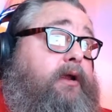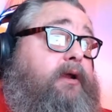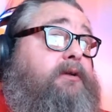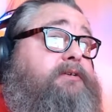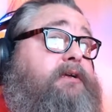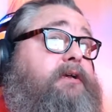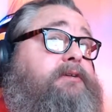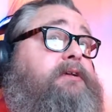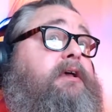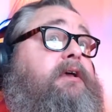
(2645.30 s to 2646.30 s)
years
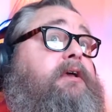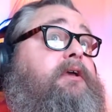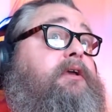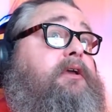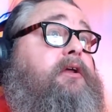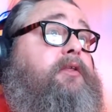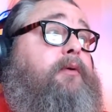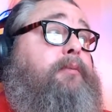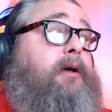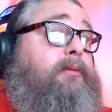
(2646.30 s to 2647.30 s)
because, the
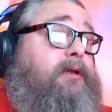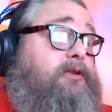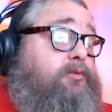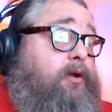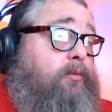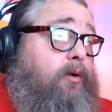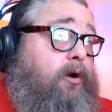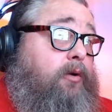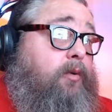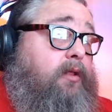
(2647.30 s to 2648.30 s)
Republicans wouldn't
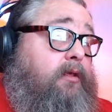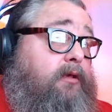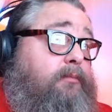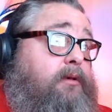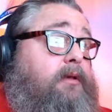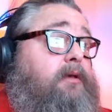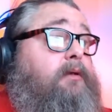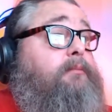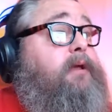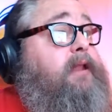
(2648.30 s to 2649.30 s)
work with him.
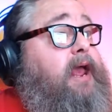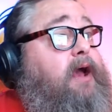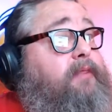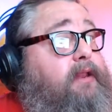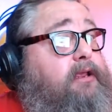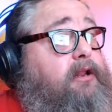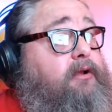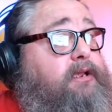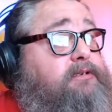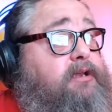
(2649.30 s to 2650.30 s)
But now that he's
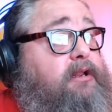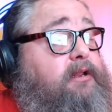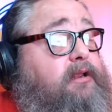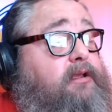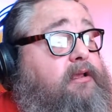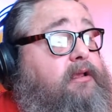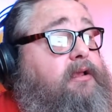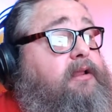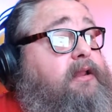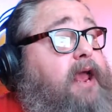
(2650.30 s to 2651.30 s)

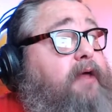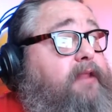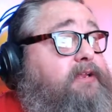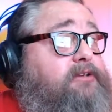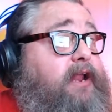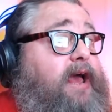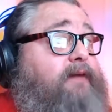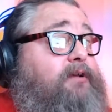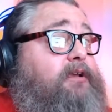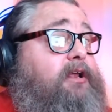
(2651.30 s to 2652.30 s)
now that he's going to
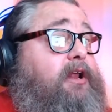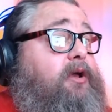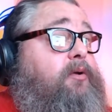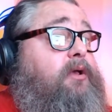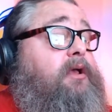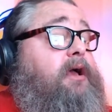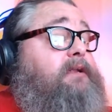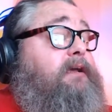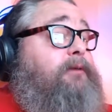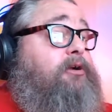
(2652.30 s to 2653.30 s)
have a
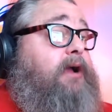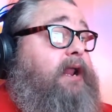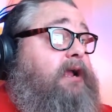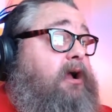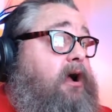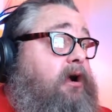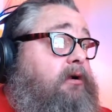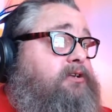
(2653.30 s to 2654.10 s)
Democratic Congress,